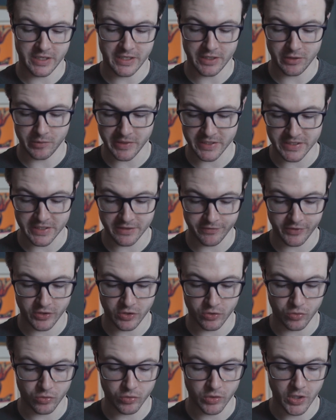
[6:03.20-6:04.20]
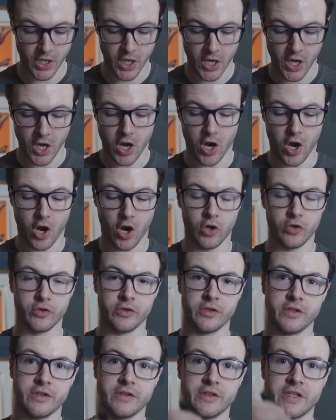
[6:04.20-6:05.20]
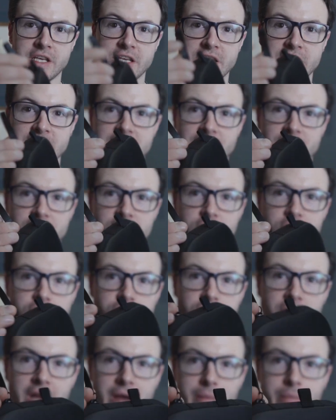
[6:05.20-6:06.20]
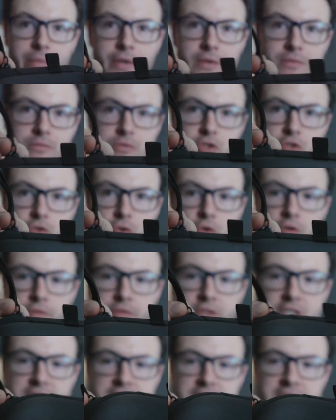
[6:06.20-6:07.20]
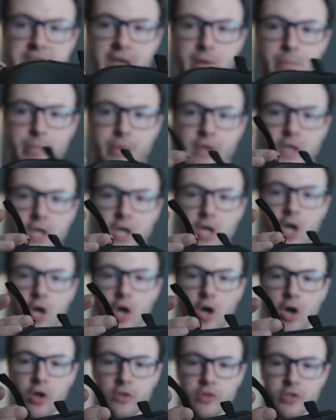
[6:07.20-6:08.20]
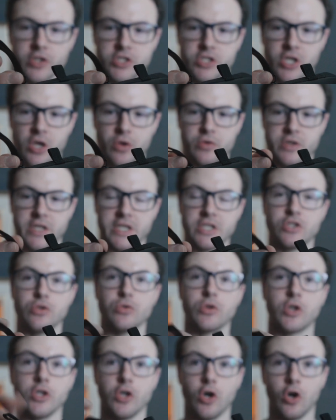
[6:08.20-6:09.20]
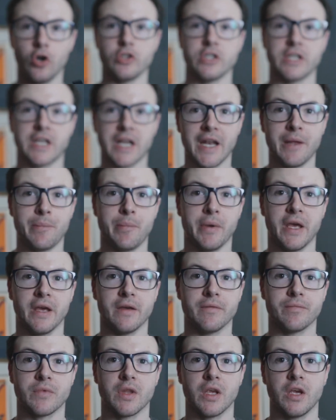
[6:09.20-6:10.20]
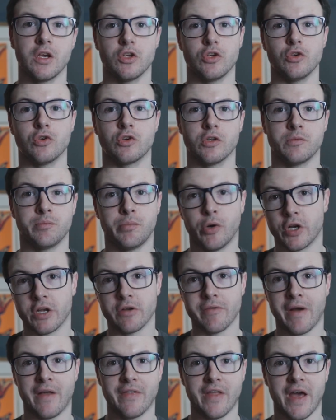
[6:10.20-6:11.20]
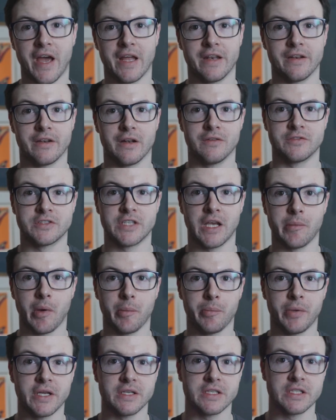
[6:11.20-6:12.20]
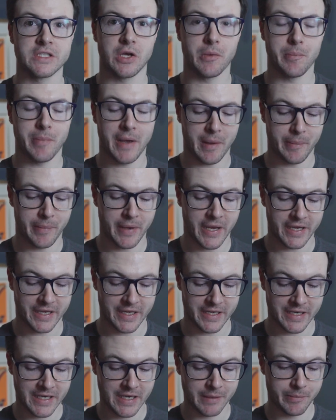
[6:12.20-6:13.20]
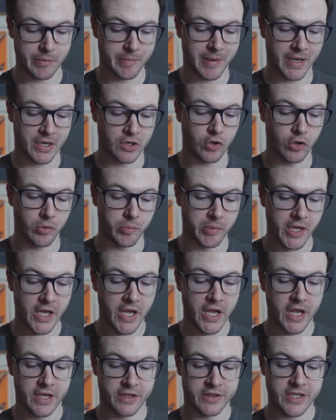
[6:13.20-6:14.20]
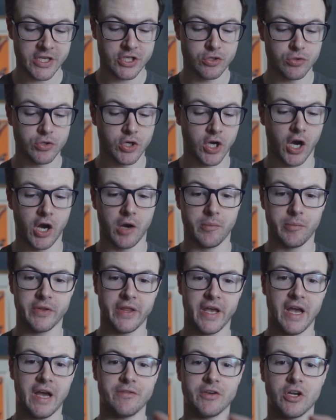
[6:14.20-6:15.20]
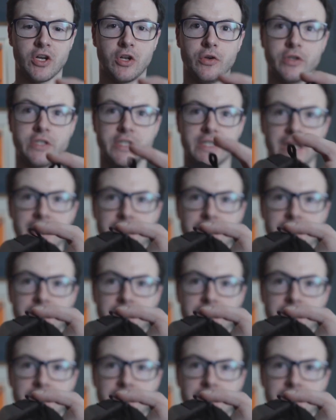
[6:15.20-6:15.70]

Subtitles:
a little bit difficult. On the strap, sort of the zip, on the Sony's, you can unclip it. You could put it around the handle of, say, my Peak Design backpack, clip it back up. This you can't, but they have included a